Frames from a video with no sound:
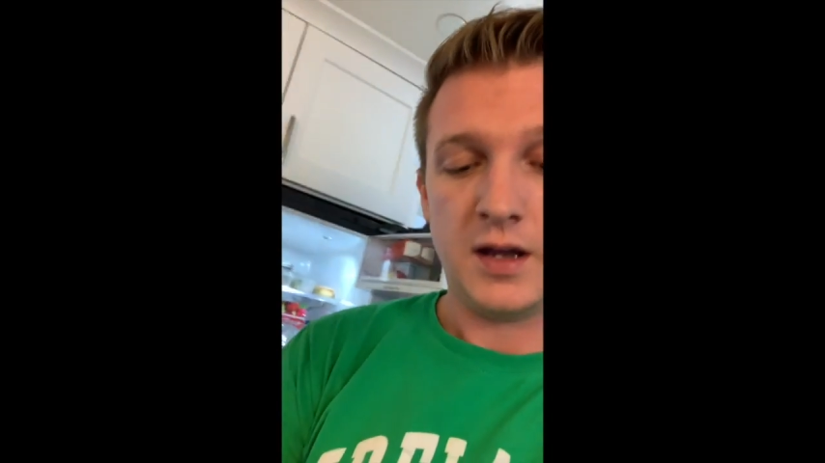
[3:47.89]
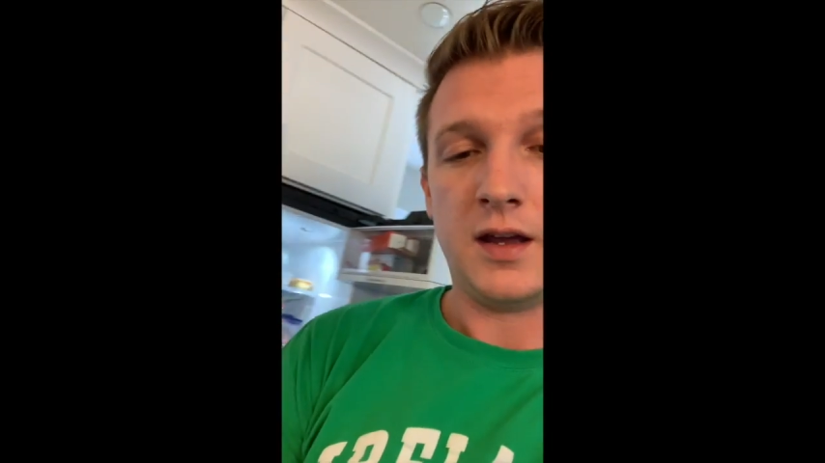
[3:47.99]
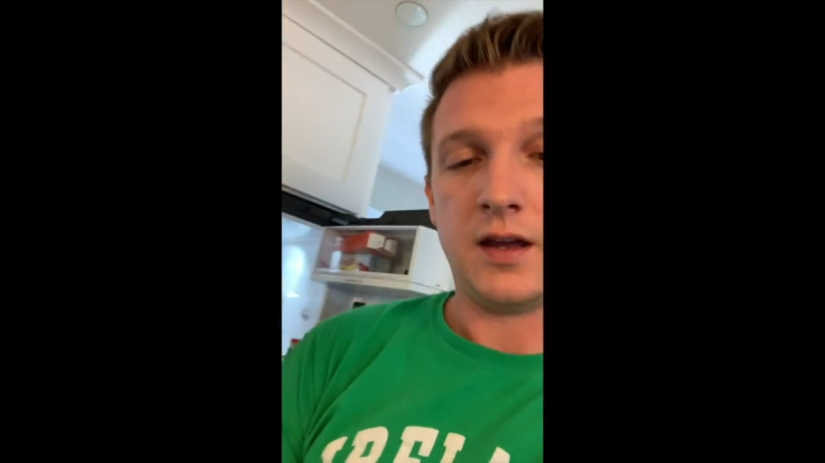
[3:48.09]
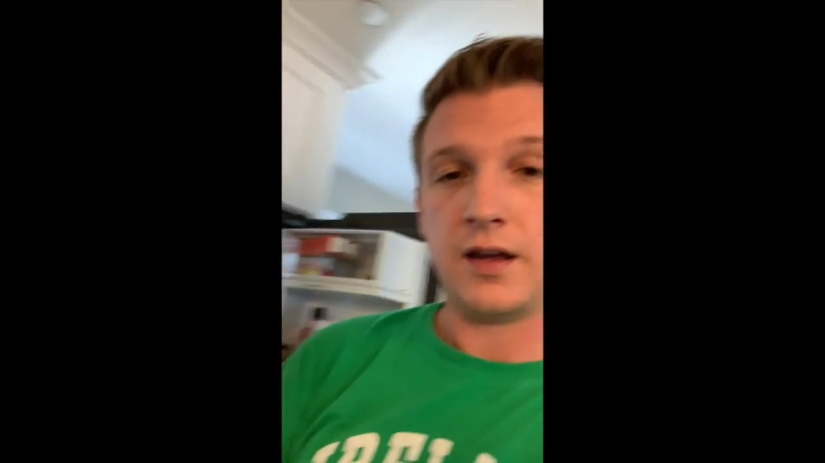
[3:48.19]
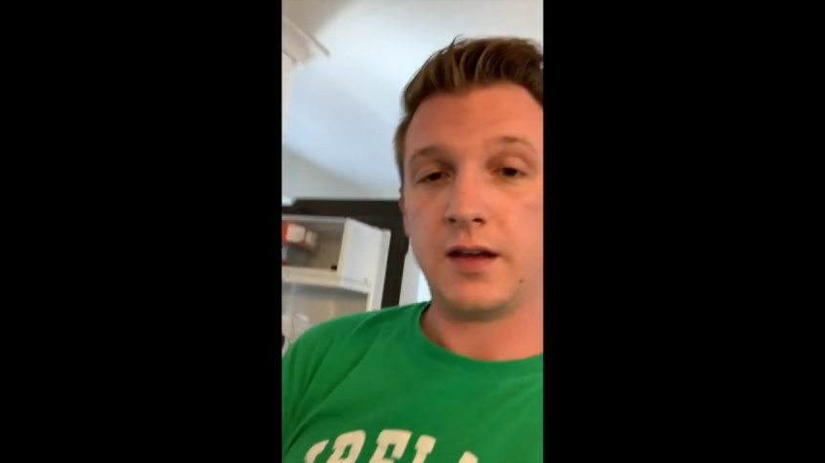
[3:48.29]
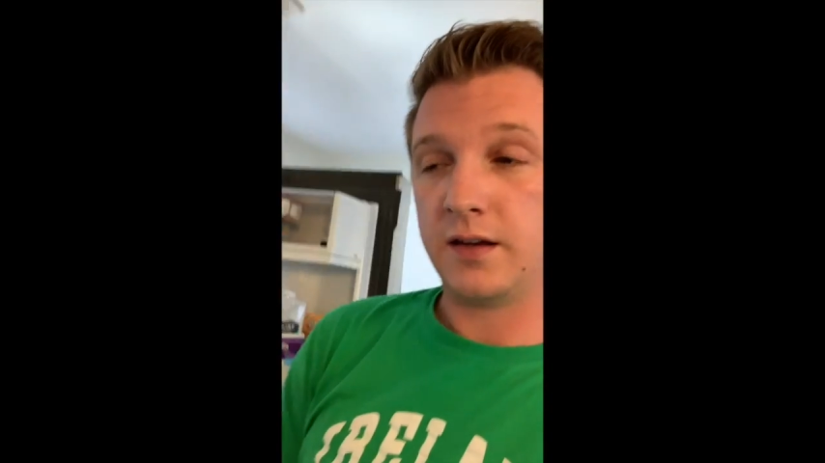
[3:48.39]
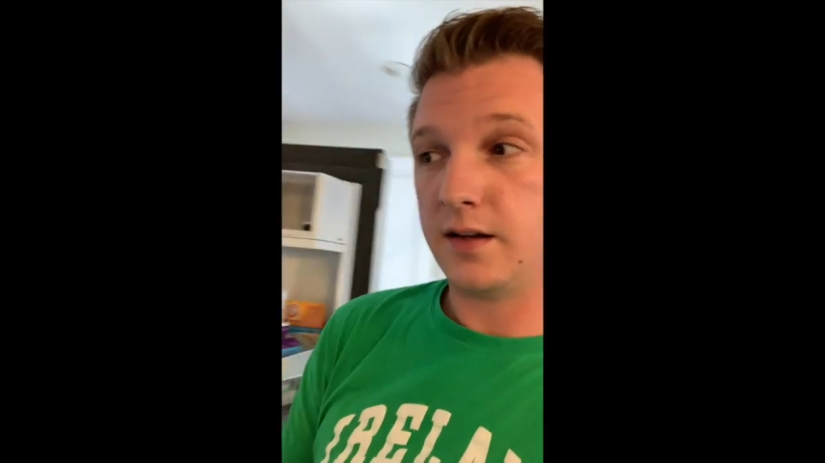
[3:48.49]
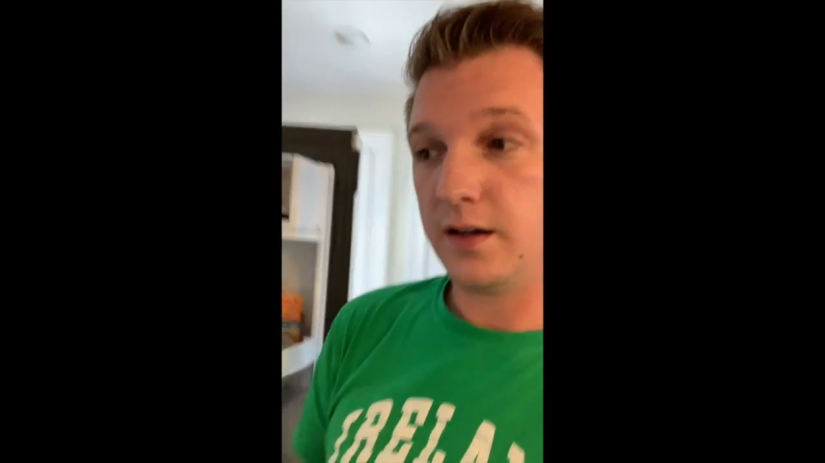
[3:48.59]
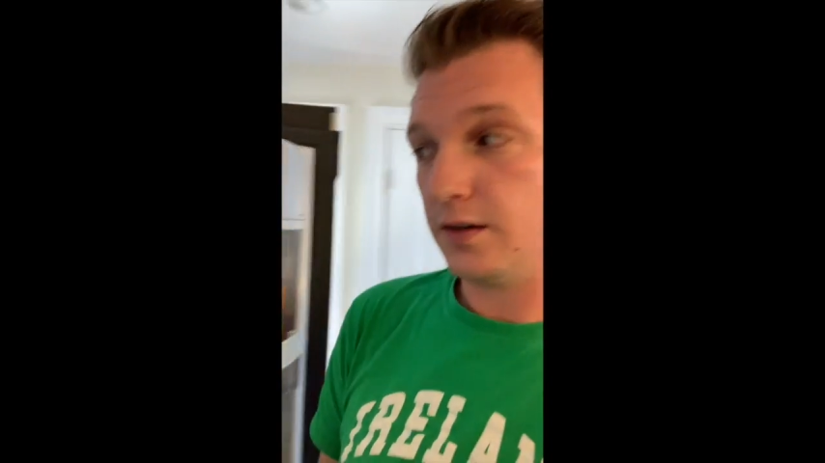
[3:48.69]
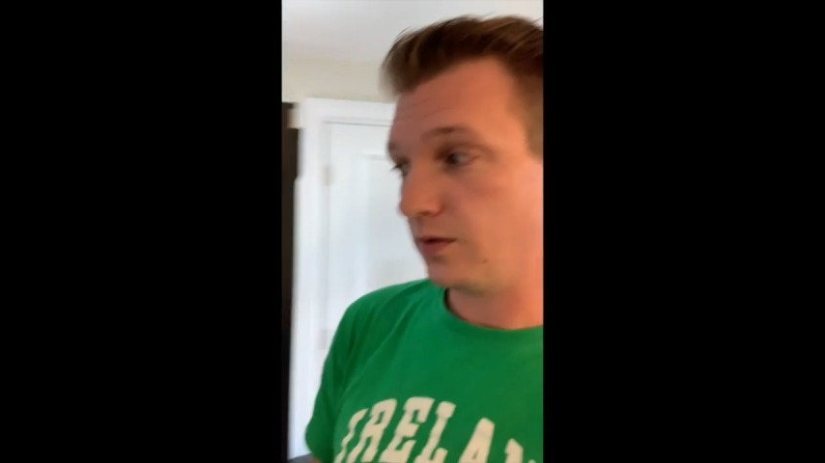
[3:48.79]
and
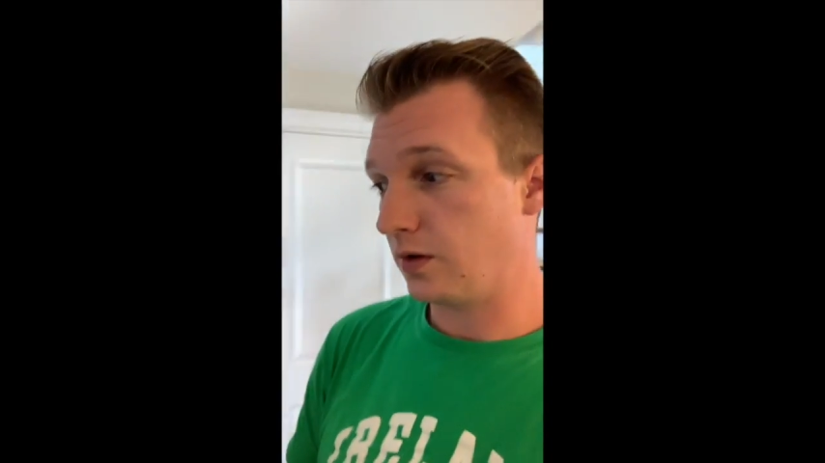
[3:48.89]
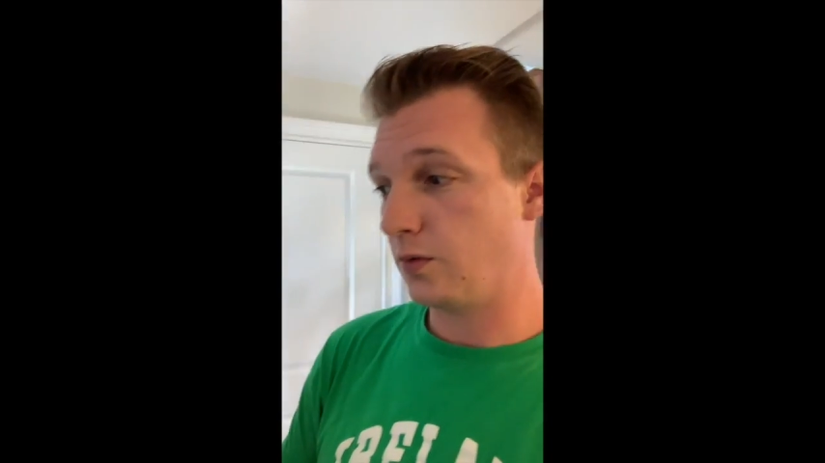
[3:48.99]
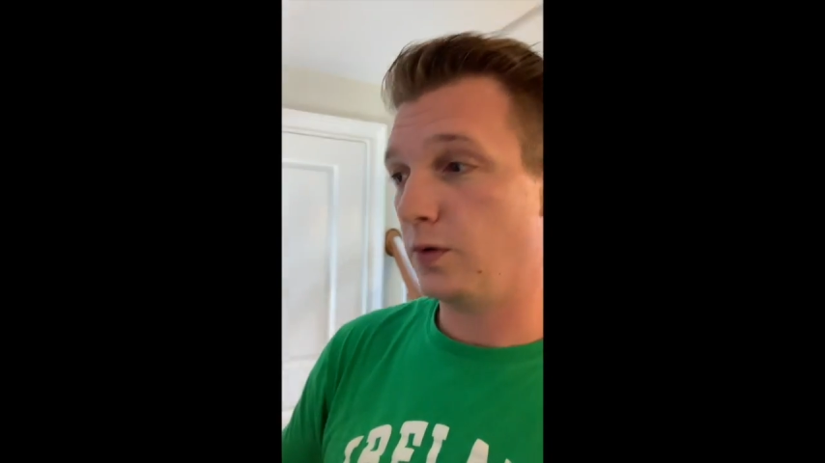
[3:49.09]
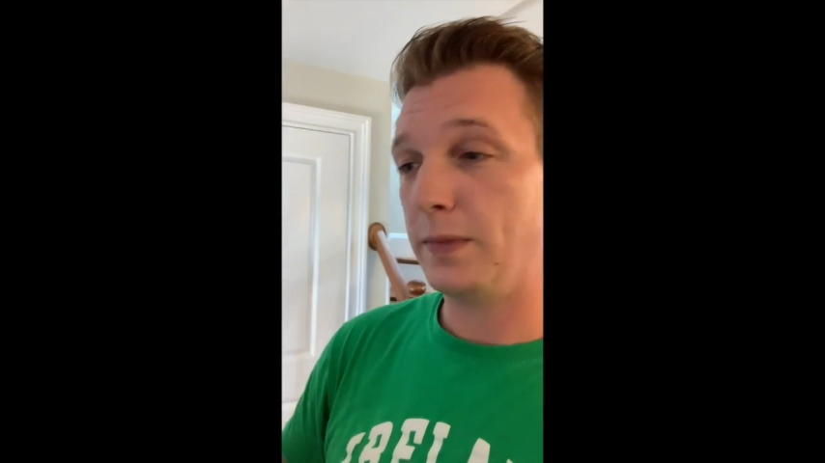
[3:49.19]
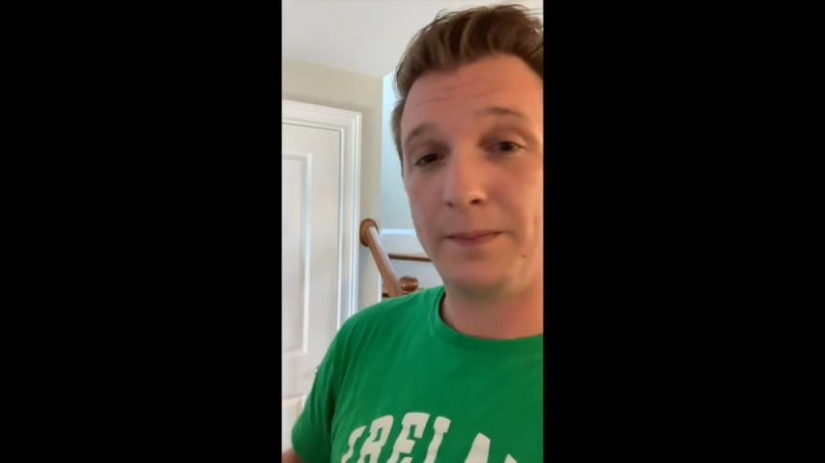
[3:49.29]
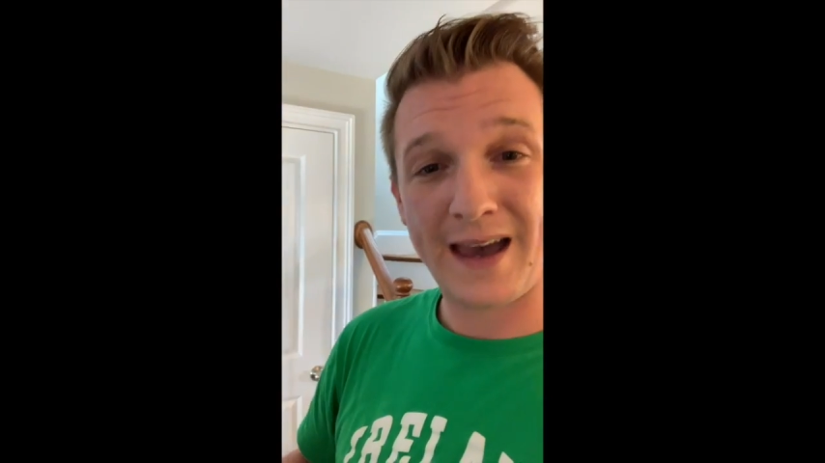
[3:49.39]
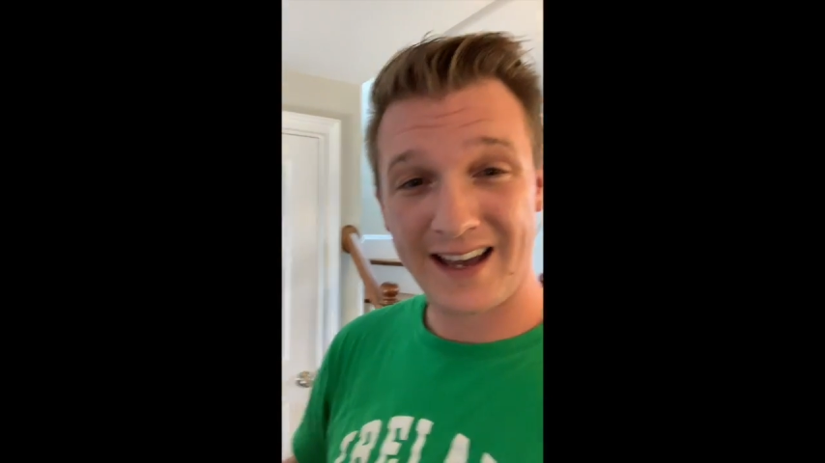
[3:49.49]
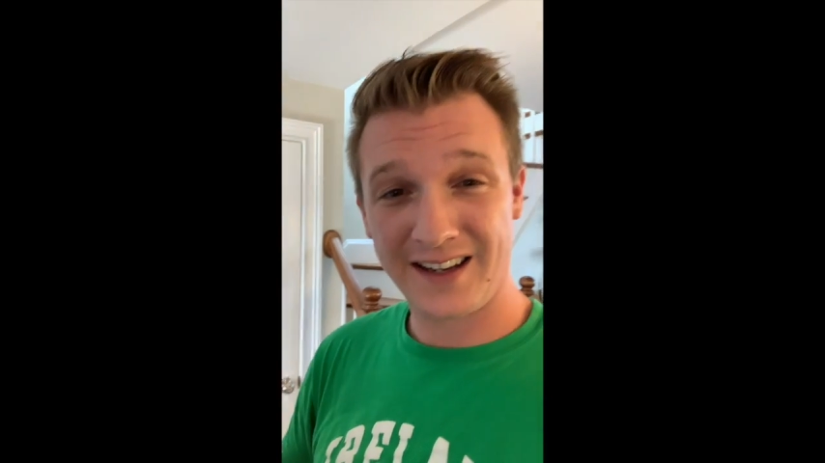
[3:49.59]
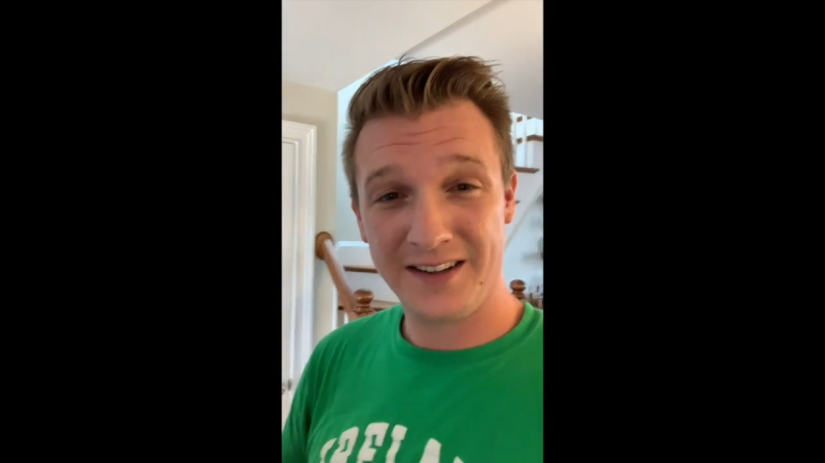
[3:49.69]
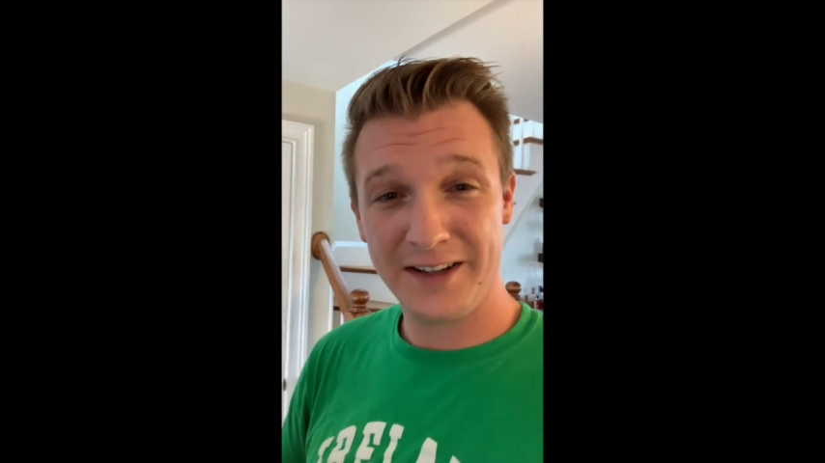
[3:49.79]
we'll be
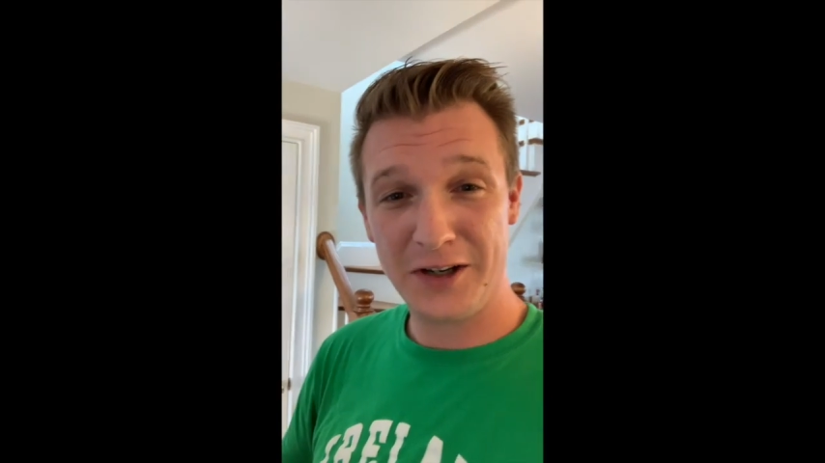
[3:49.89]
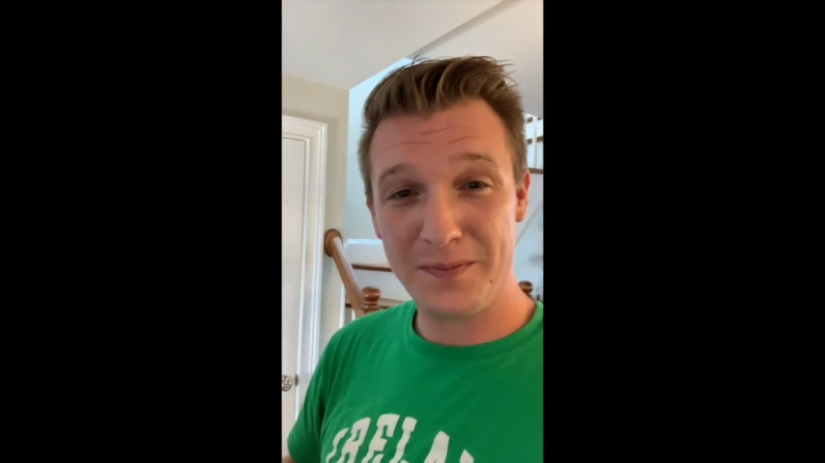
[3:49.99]
back in a little